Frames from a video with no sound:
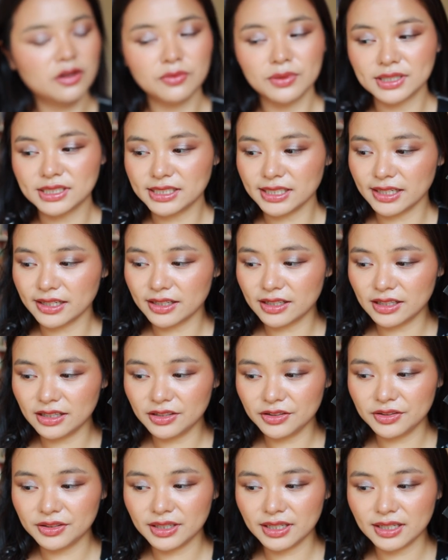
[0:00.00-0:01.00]
which
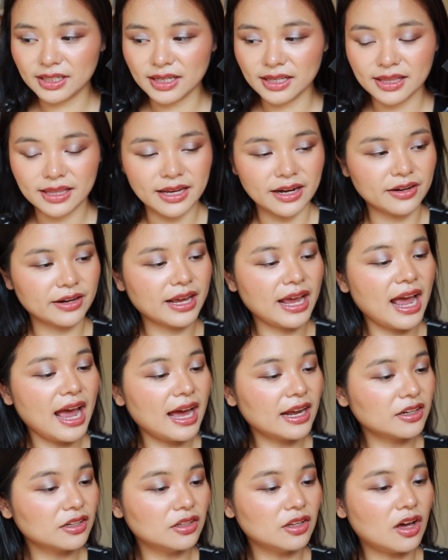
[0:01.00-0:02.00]
included their
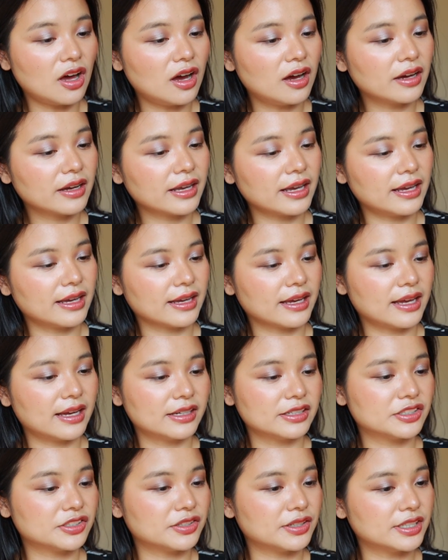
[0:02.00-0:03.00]
catalog in
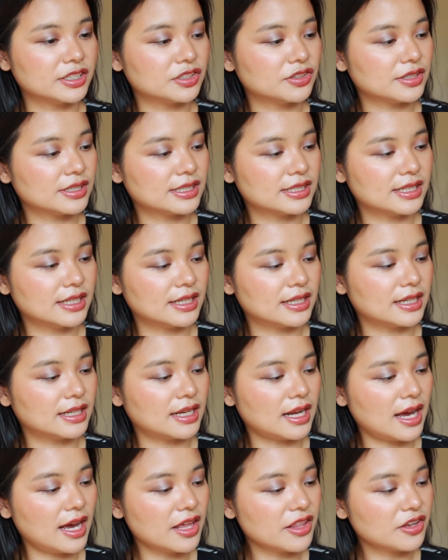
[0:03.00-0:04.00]
case you're interested
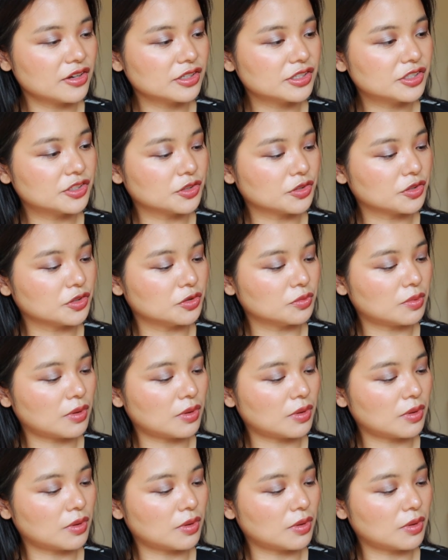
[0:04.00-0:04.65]
in other Suqqu